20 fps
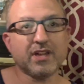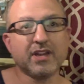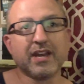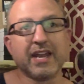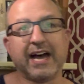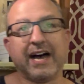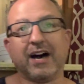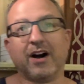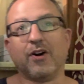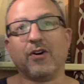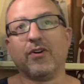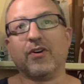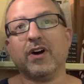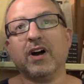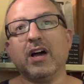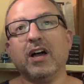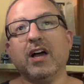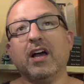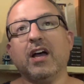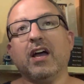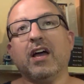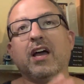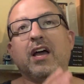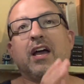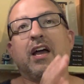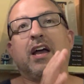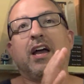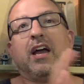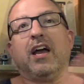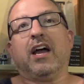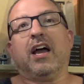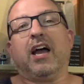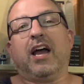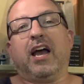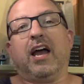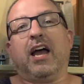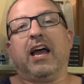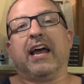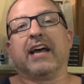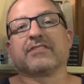Now,
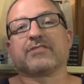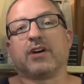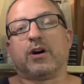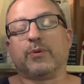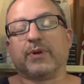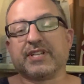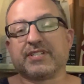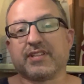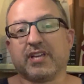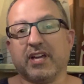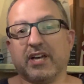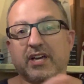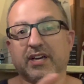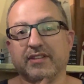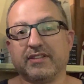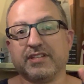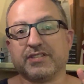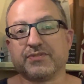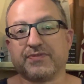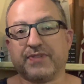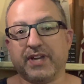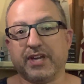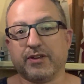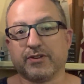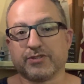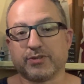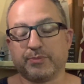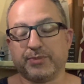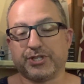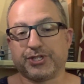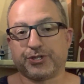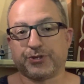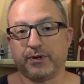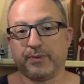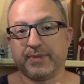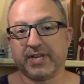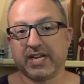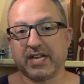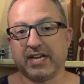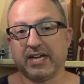as always, these videos will be
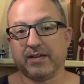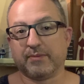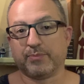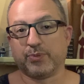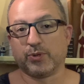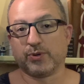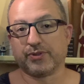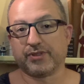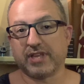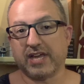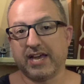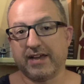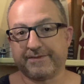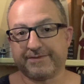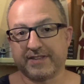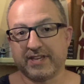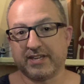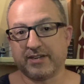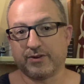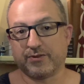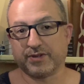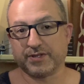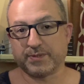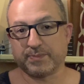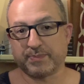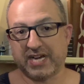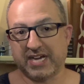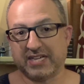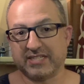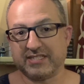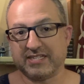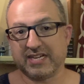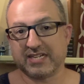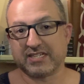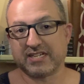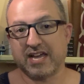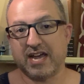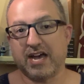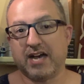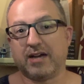streaming on both
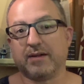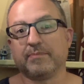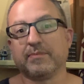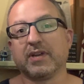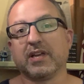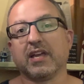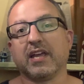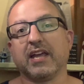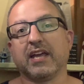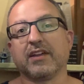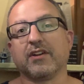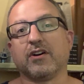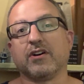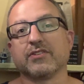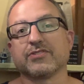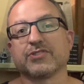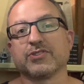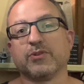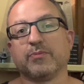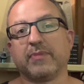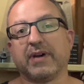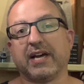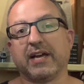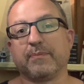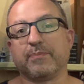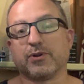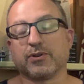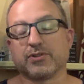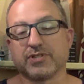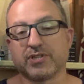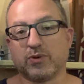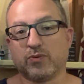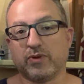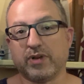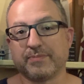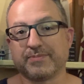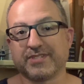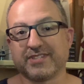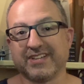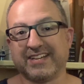fthatnoisepod.com and also my personal
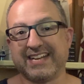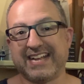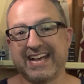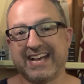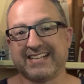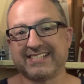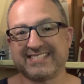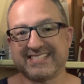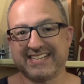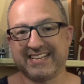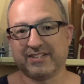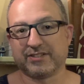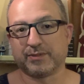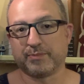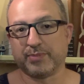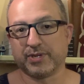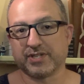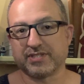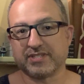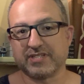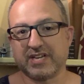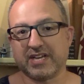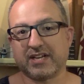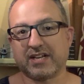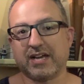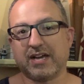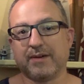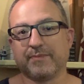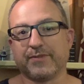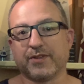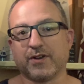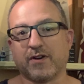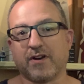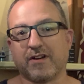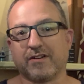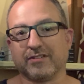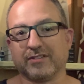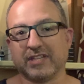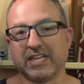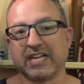website, staylorbooks.com. There
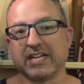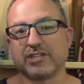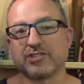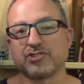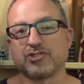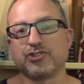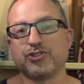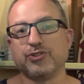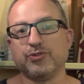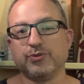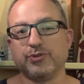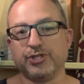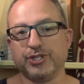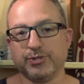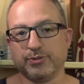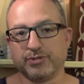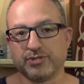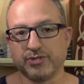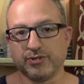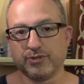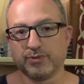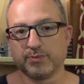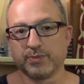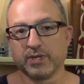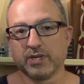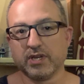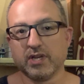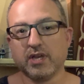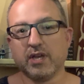are links to YouTube.